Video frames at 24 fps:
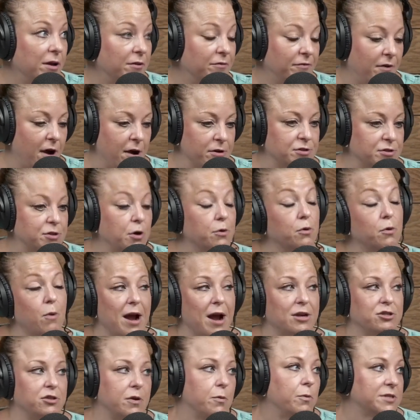Firestone, who
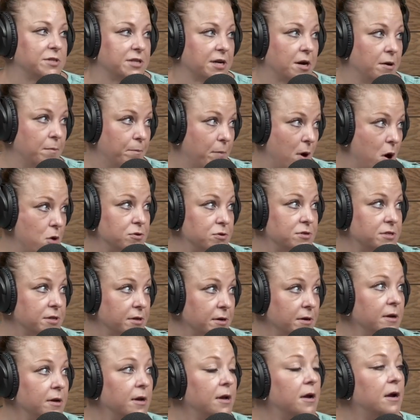actually was a composer.
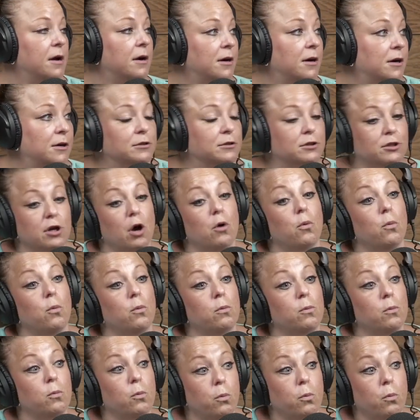So
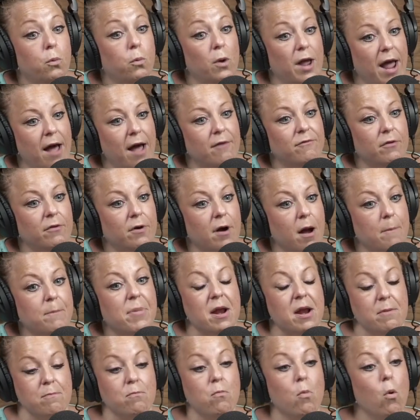we have a
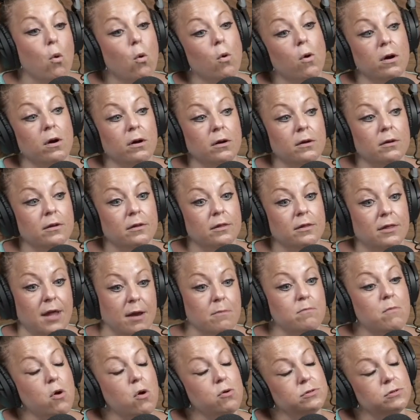bit more
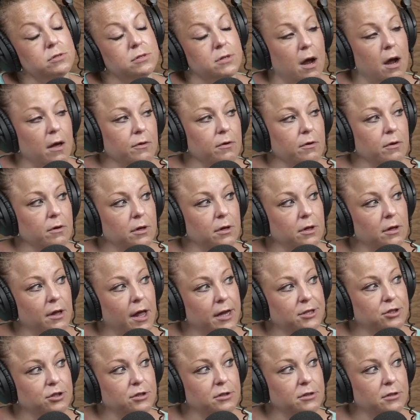than most other
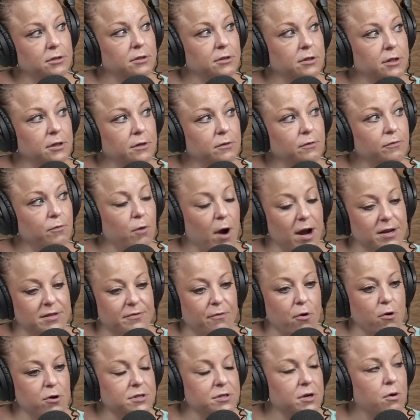collections do for as
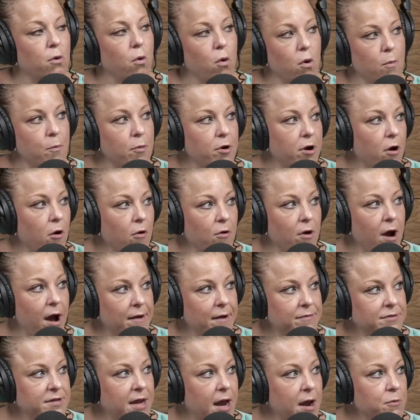far as a corporate
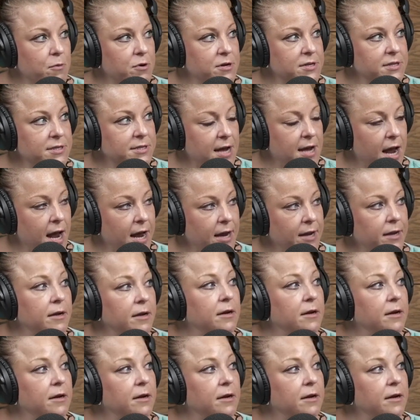archives, I would say.